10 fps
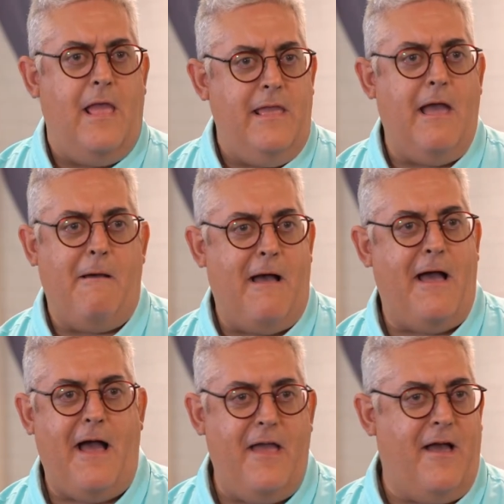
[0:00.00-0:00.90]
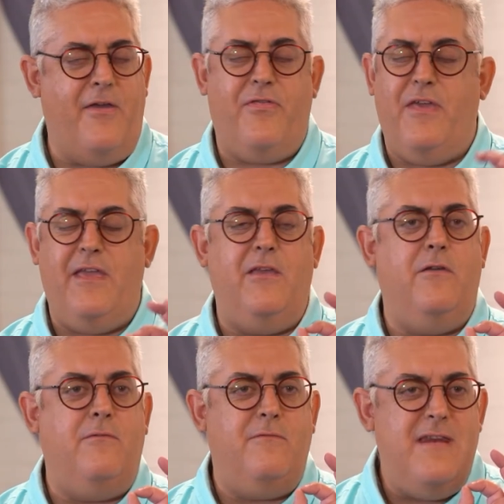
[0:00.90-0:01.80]
Yeah, I think
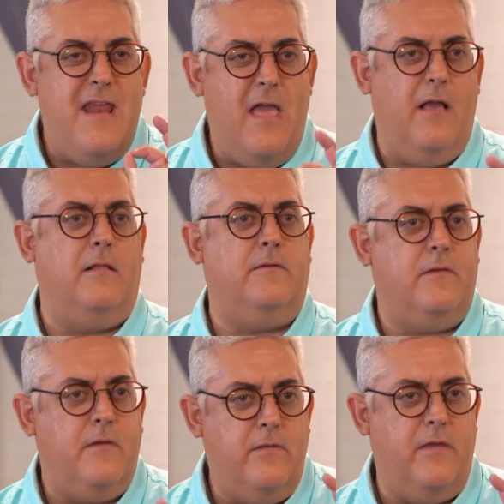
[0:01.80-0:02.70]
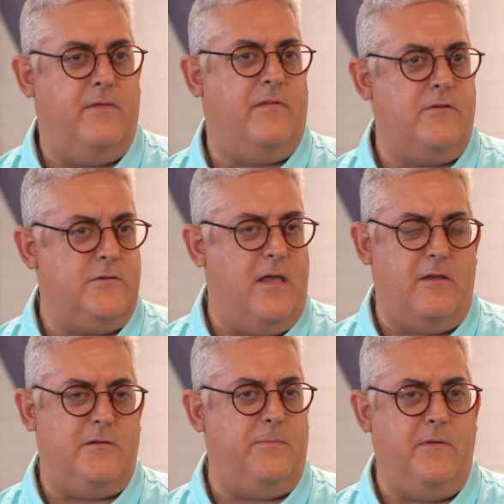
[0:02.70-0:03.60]
you nailed the essential
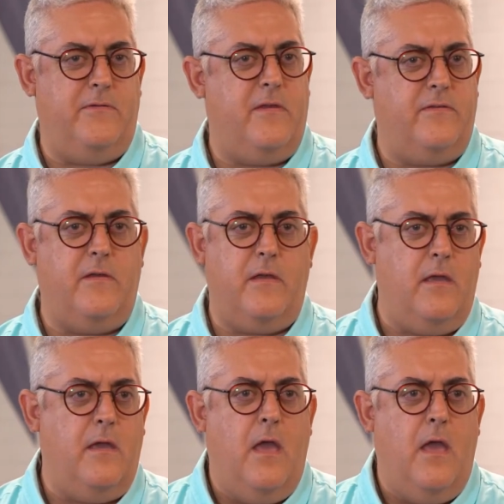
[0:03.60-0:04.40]
attributes there, Sagi.